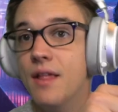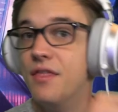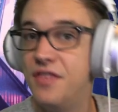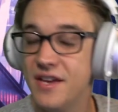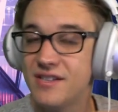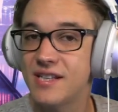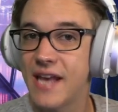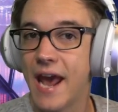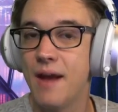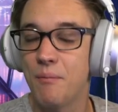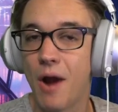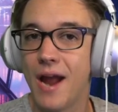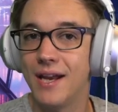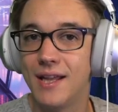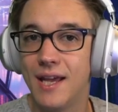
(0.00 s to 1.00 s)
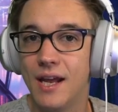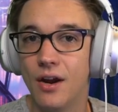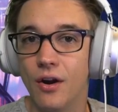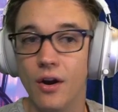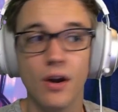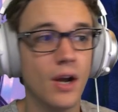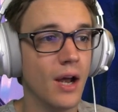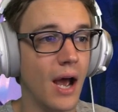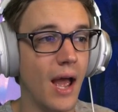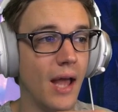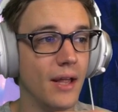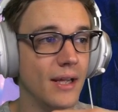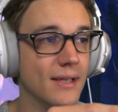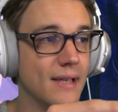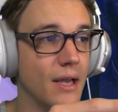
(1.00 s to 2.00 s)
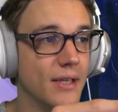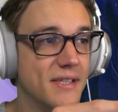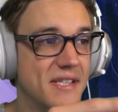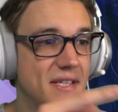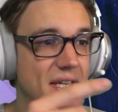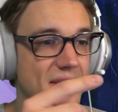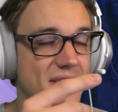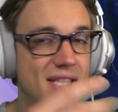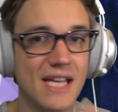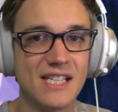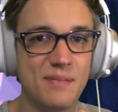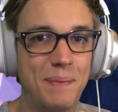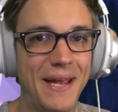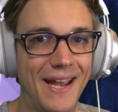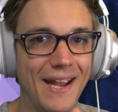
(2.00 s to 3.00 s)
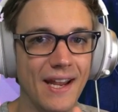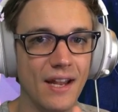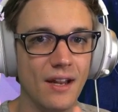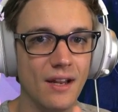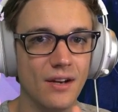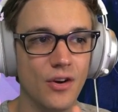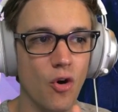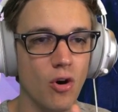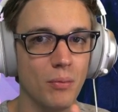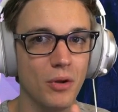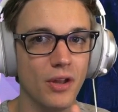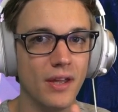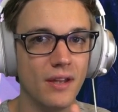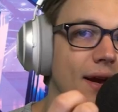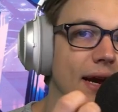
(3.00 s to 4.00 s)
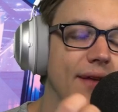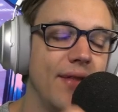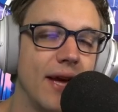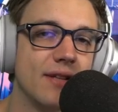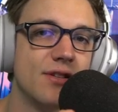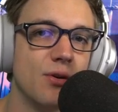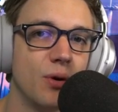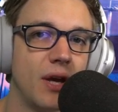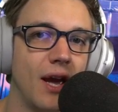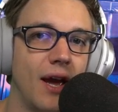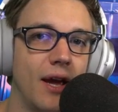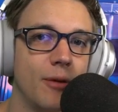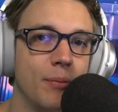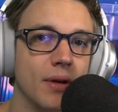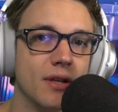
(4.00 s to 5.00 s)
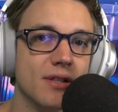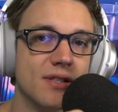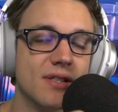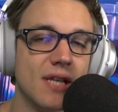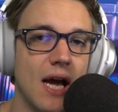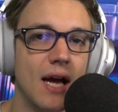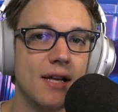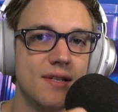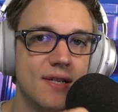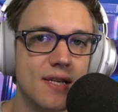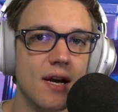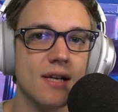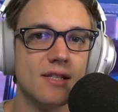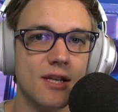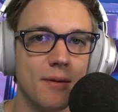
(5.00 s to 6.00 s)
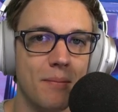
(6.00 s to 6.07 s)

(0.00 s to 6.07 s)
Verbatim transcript: This game right here, uh, it, it's, it's this big. Normally. And that's okay, because size doesn't